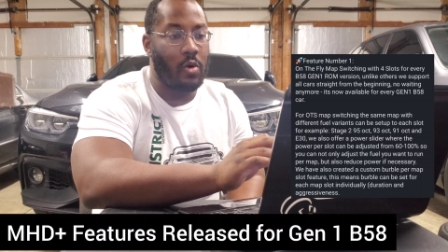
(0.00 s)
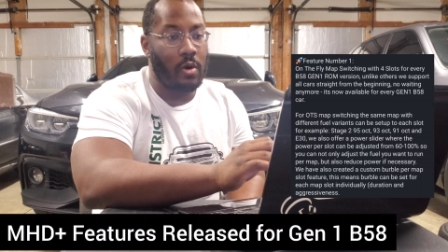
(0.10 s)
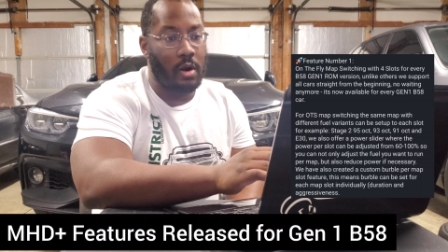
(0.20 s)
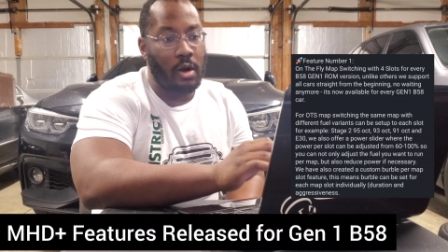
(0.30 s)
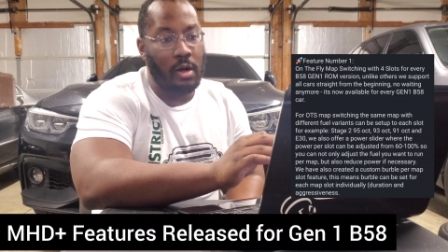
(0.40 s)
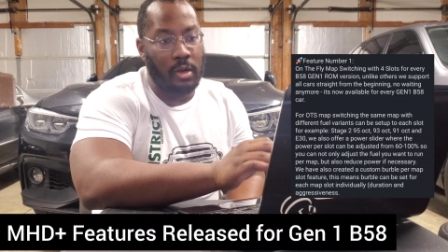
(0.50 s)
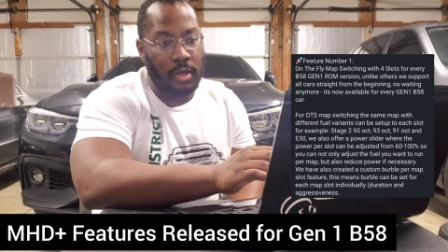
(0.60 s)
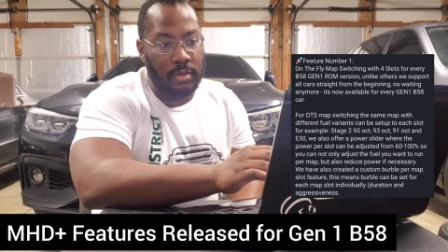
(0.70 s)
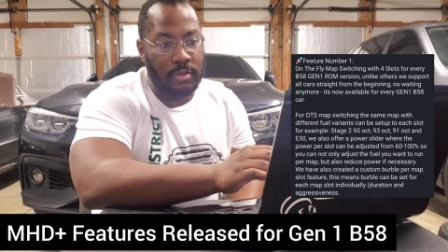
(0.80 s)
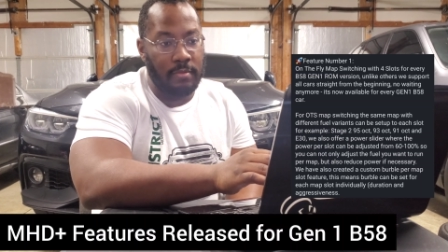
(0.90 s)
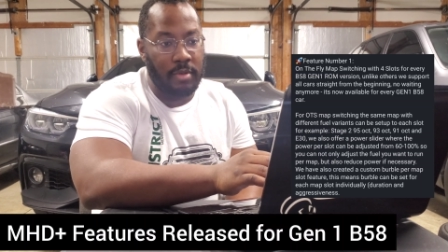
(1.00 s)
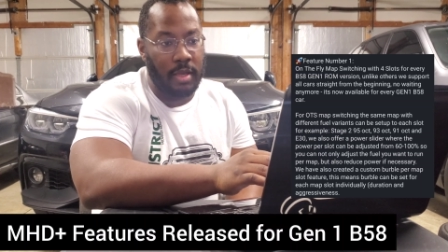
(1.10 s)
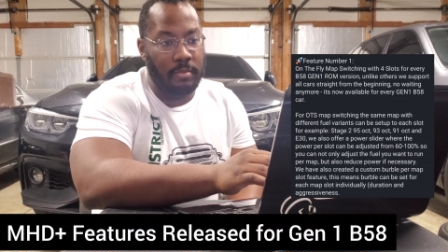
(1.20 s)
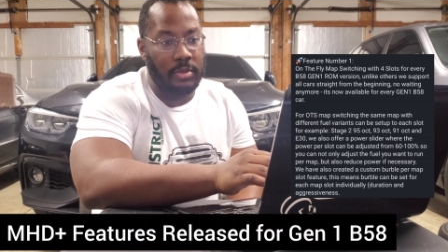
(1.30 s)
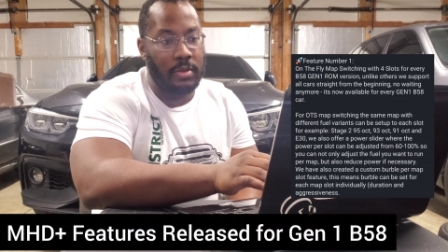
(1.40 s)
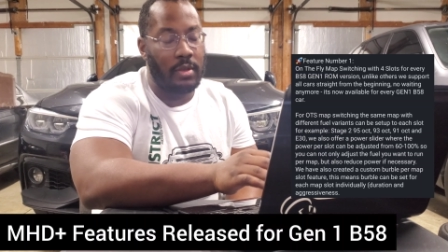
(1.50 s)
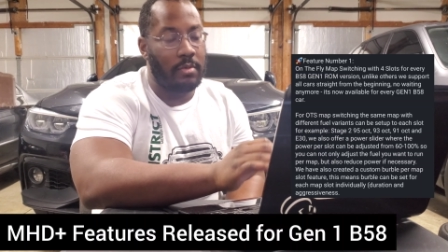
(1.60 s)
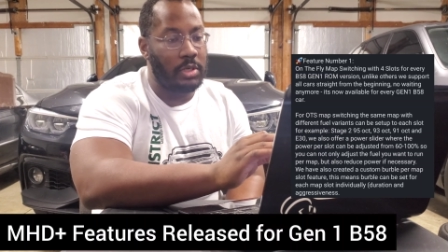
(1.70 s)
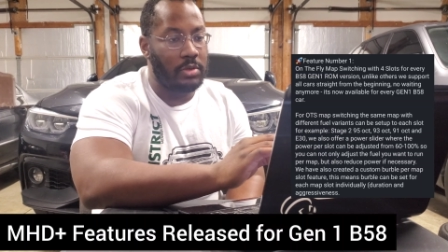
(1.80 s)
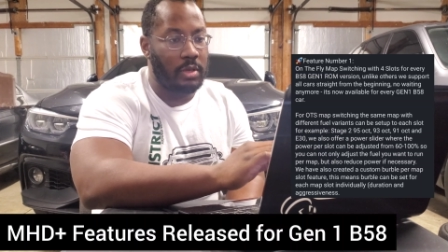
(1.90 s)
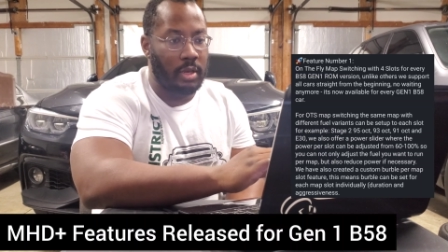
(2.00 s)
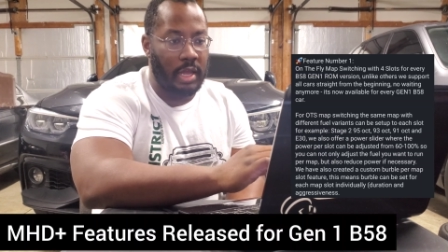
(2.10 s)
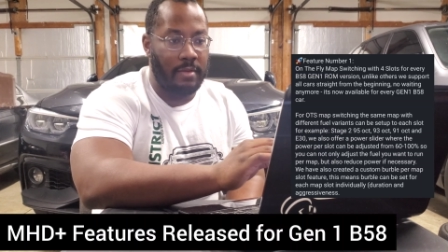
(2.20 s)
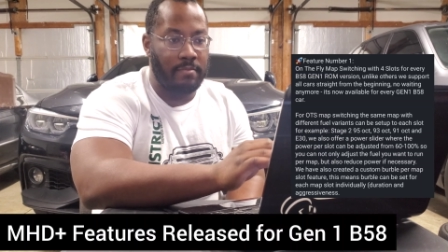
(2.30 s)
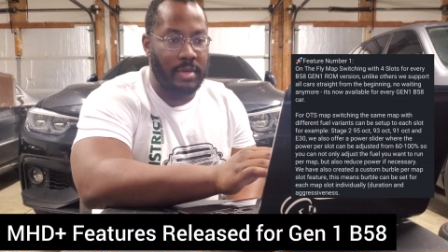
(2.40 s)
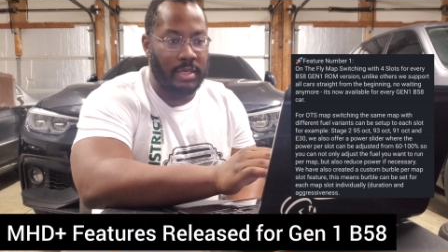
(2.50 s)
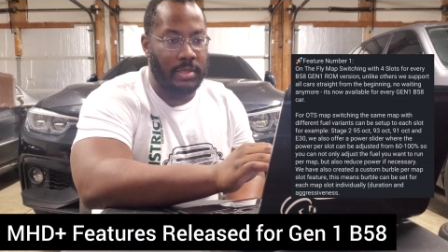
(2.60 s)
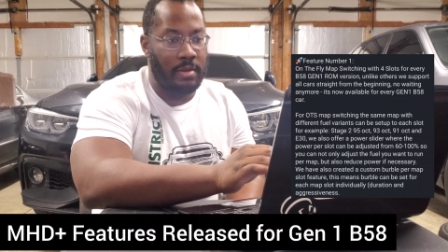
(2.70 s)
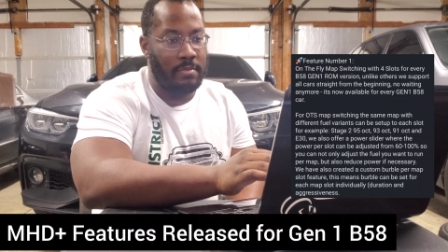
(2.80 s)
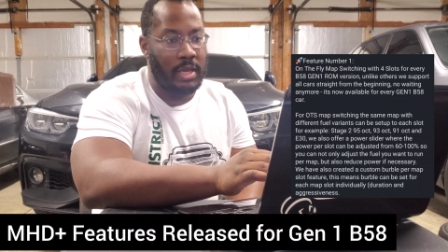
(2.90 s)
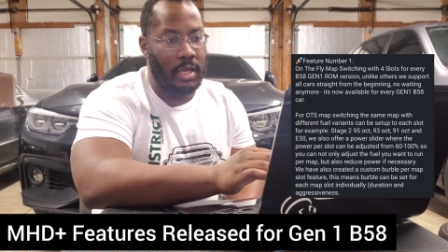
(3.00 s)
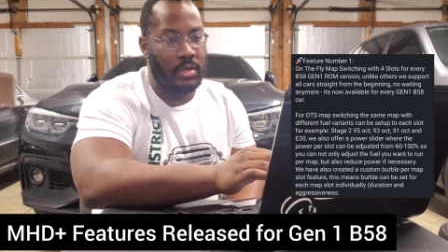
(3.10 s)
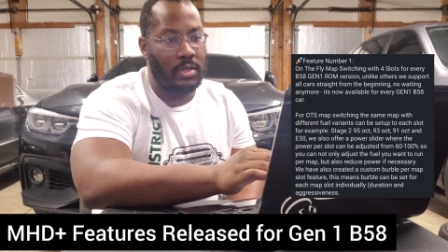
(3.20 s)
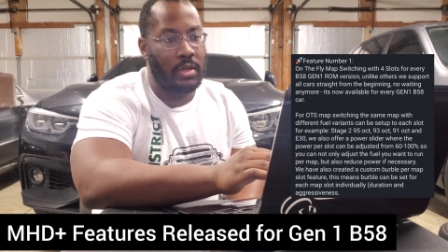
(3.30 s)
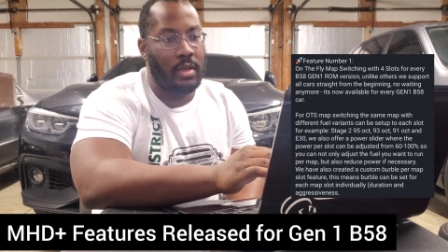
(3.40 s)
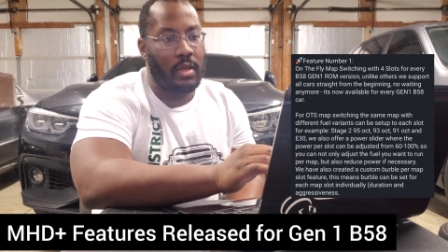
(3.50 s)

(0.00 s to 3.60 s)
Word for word: or all custom maps, but you cannot mix and match.